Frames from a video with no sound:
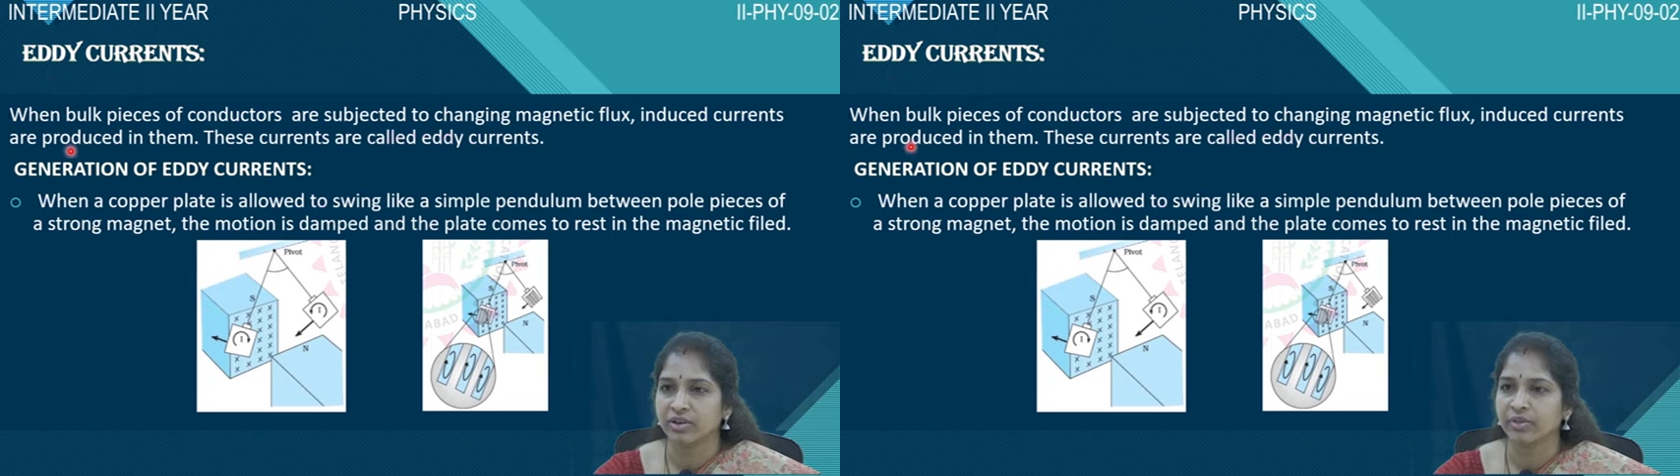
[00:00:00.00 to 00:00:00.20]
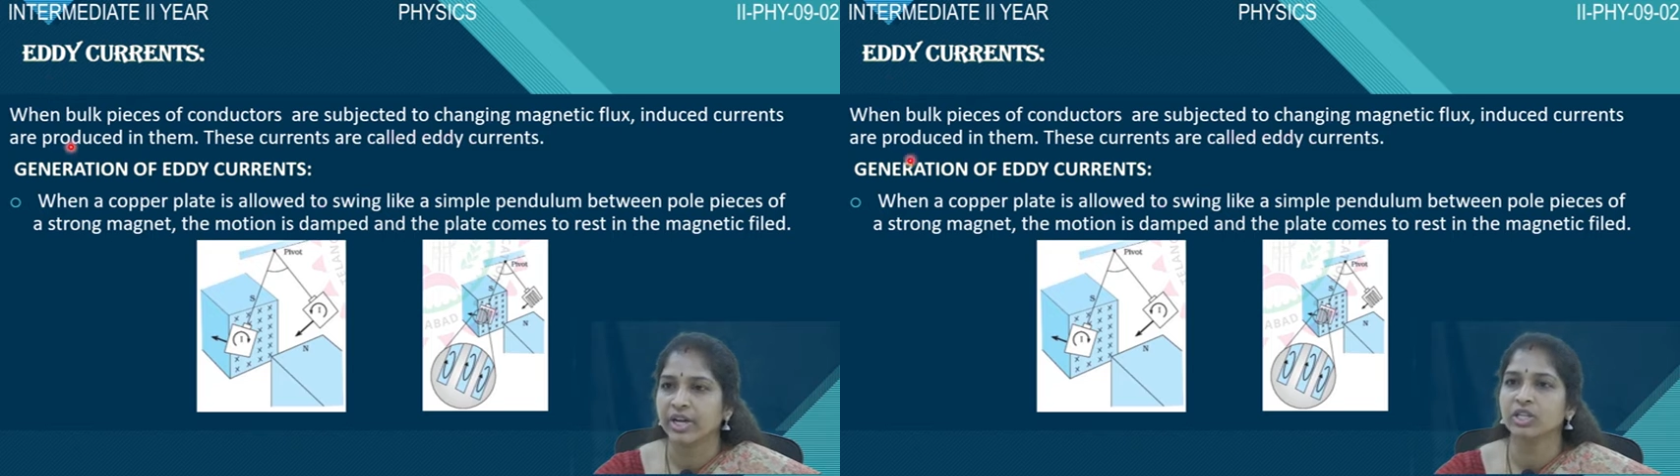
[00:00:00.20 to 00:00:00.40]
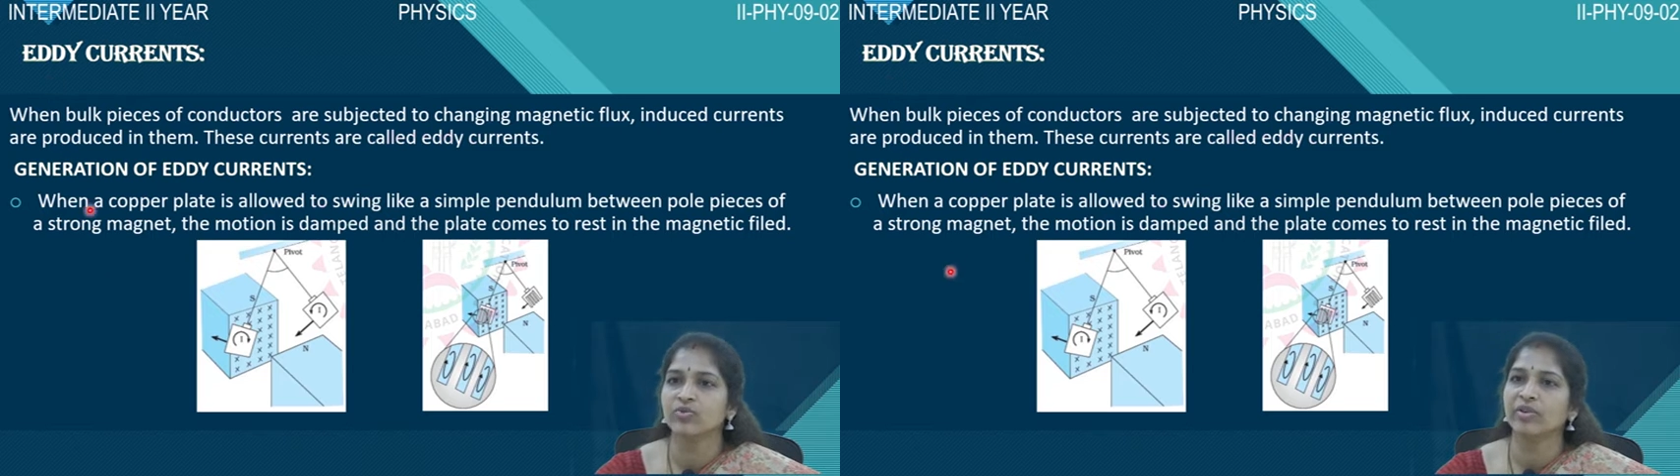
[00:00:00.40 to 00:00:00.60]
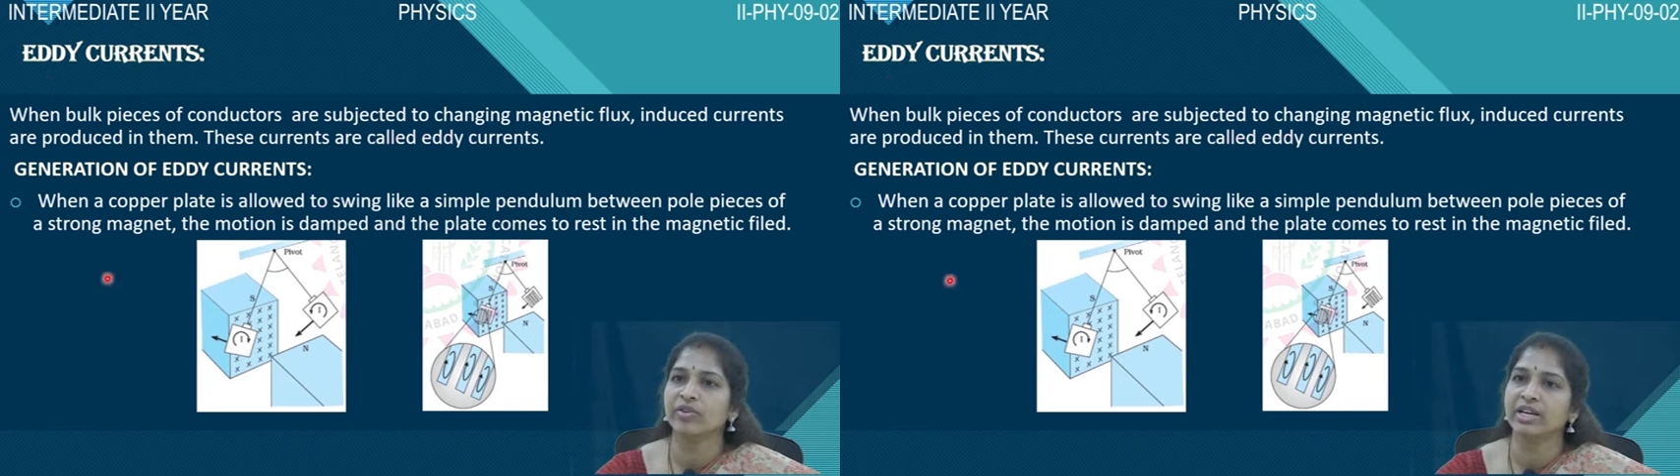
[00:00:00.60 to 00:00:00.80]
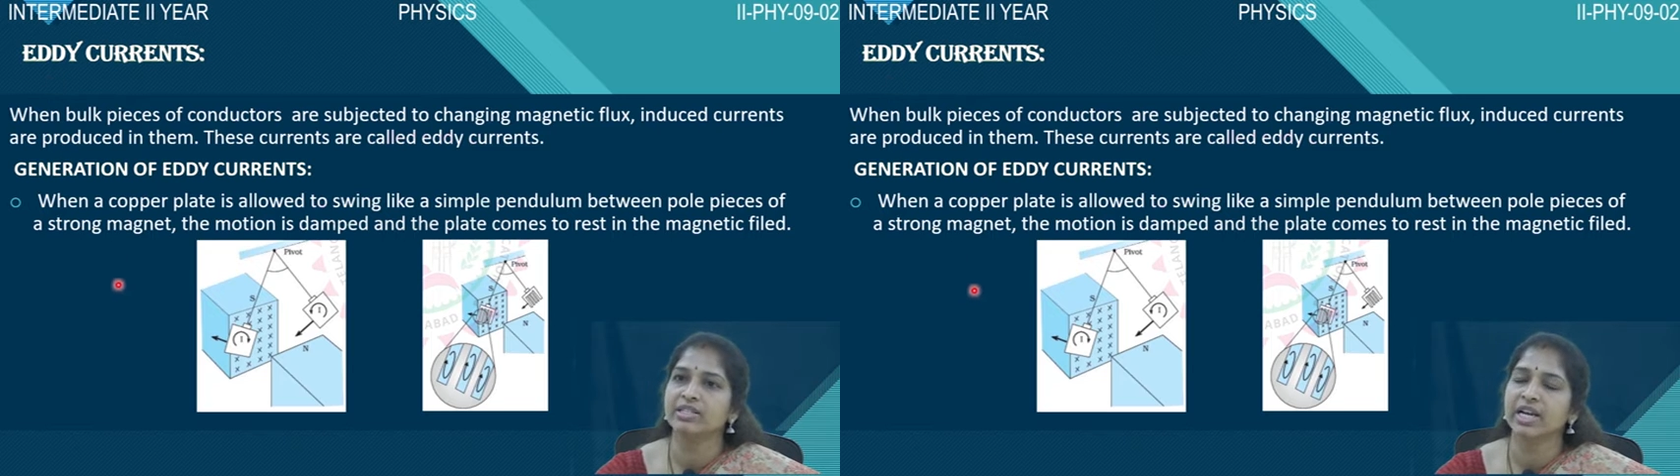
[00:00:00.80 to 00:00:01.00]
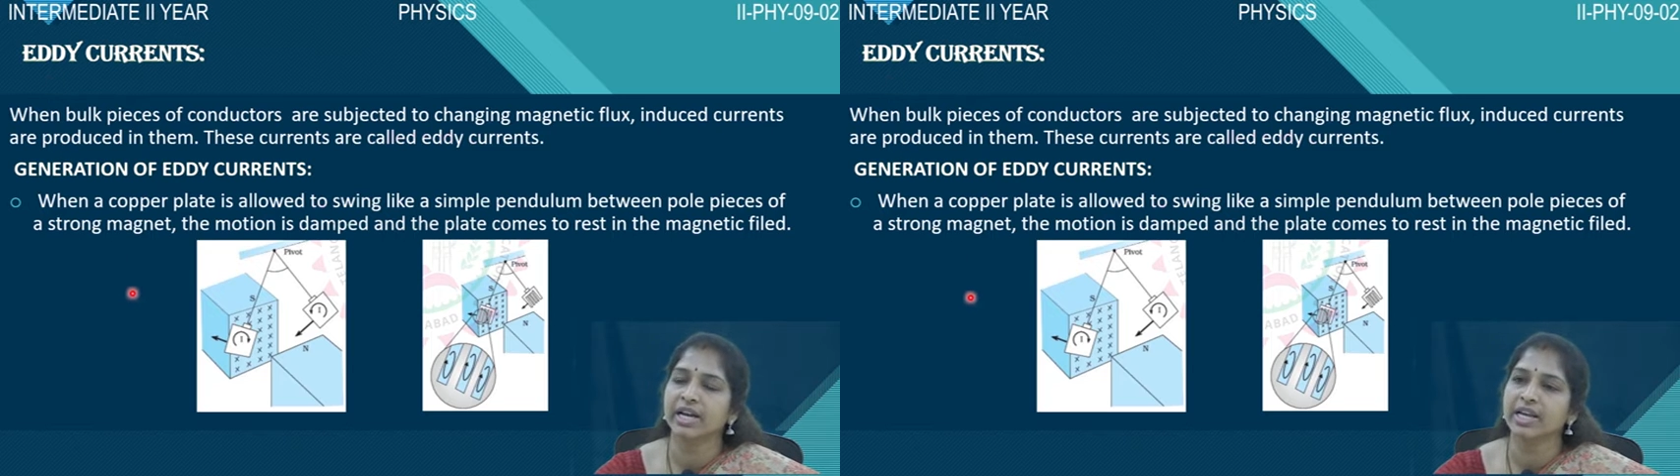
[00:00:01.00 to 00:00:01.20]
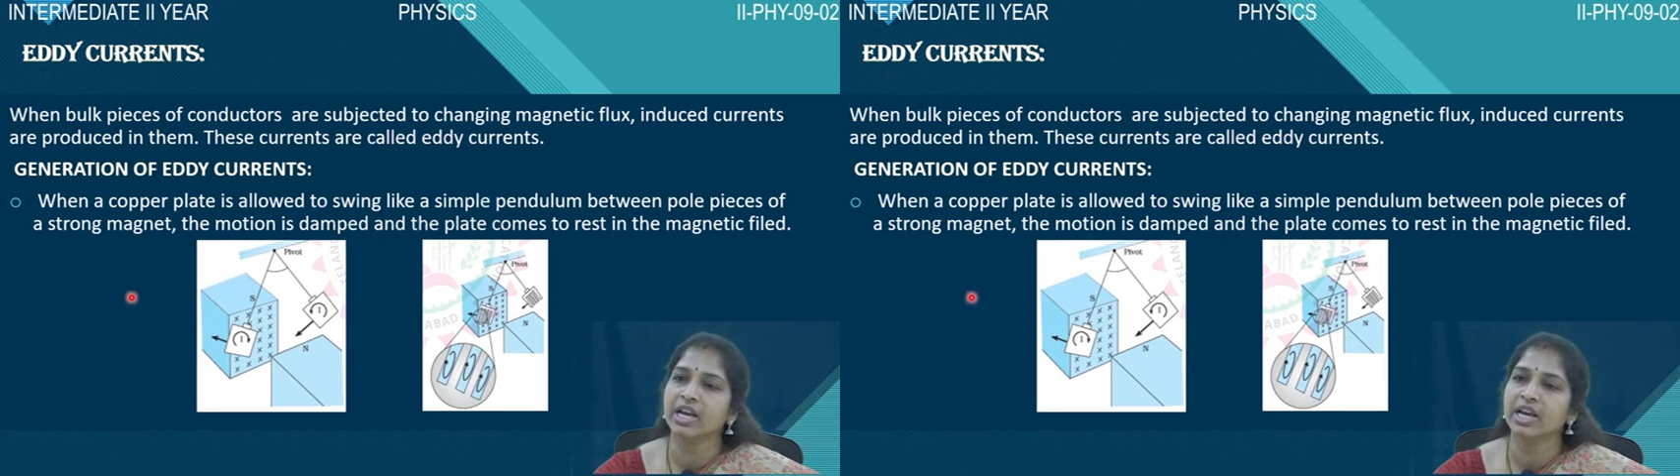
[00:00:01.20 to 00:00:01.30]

That is why we are studying